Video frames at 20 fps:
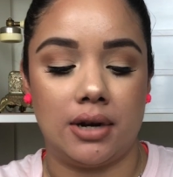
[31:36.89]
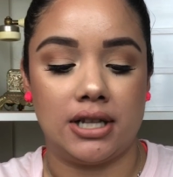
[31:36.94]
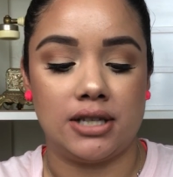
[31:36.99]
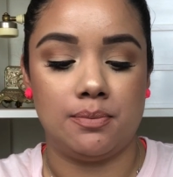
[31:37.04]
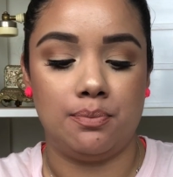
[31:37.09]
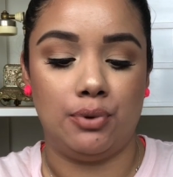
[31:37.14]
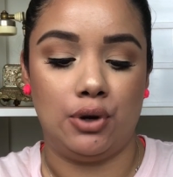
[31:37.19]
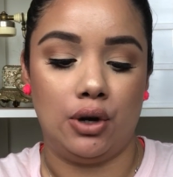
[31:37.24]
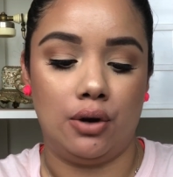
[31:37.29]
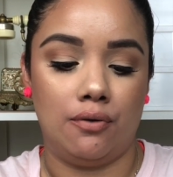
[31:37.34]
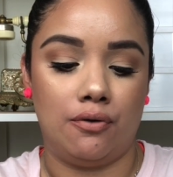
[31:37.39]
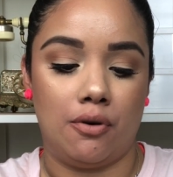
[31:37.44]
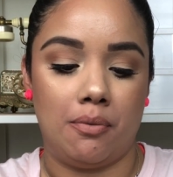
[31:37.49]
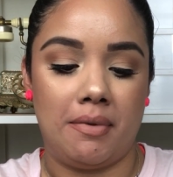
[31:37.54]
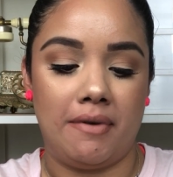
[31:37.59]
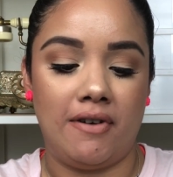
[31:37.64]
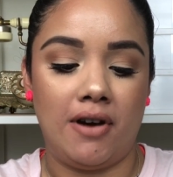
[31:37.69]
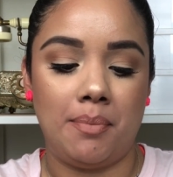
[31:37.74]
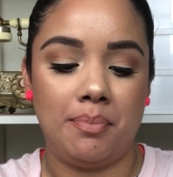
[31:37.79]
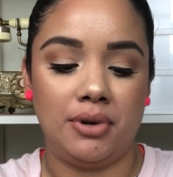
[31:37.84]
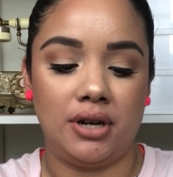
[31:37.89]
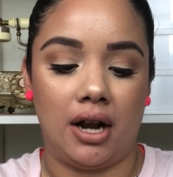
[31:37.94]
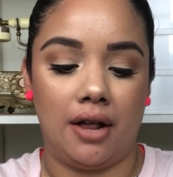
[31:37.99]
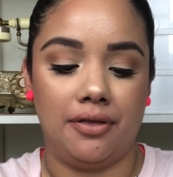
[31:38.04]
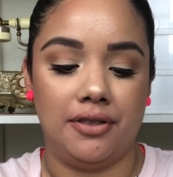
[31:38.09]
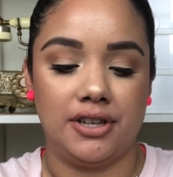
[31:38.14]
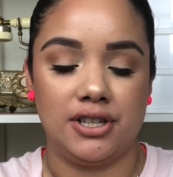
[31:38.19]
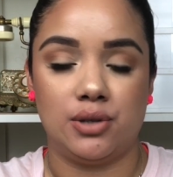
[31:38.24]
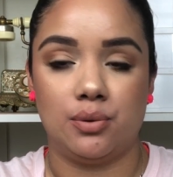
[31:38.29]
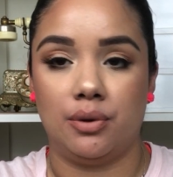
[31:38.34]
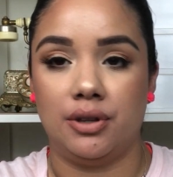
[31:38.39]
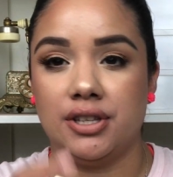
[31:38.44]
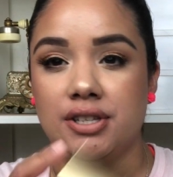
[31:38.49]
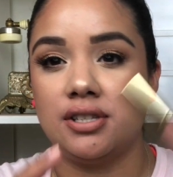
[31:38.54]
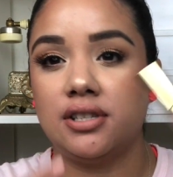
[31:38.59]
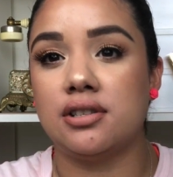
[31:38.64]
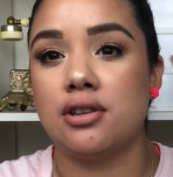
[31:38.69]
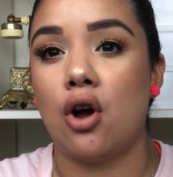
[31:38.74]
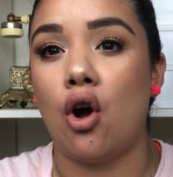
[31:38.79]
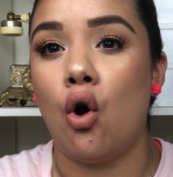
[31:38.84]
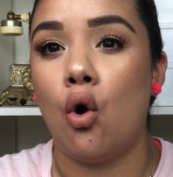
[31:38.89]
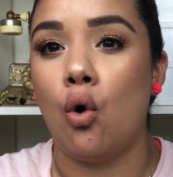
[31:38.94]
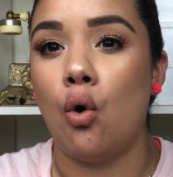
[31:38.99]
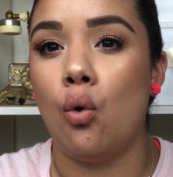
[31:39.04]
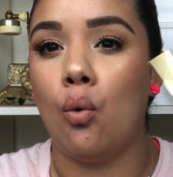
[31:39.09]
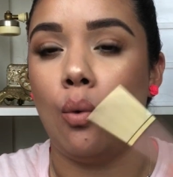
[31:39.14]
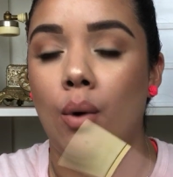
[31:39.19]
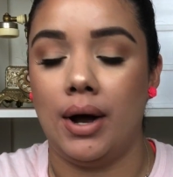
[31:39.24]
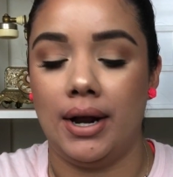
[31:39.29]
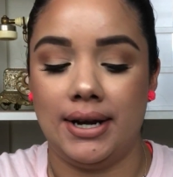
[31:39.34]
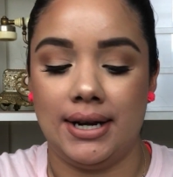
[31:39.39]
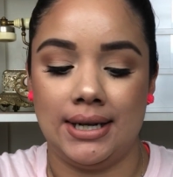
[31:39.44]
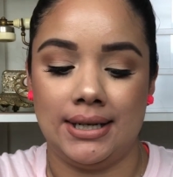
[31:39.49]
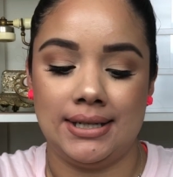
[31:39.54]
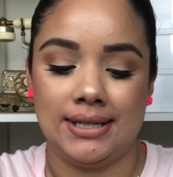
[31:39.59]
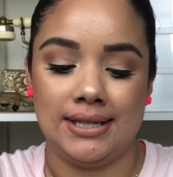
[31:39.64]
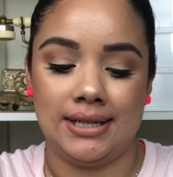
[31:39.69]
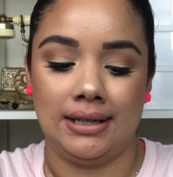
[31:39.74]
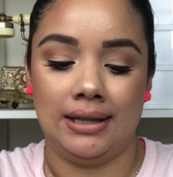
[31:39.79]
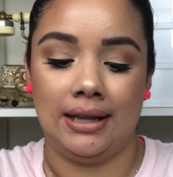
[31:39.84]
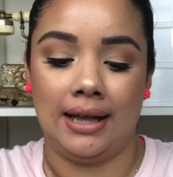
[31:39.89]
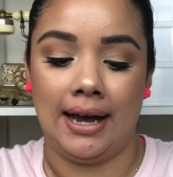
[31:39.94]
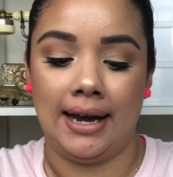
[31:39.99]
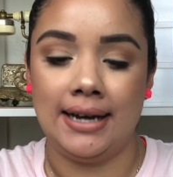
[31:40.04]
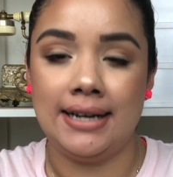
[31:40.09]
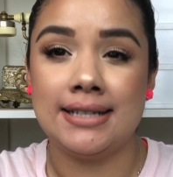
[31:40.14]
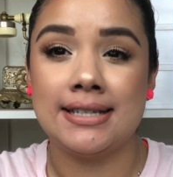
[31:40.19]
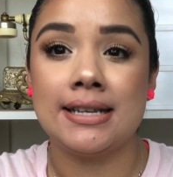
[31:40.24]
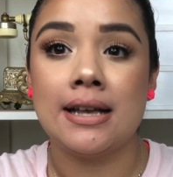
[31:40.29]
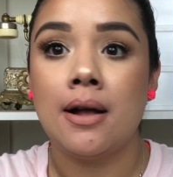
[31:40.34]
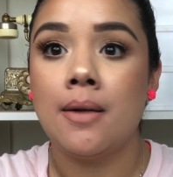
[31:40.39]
It's beautiful. Maybe I'll put on this one. This is 01 Delight.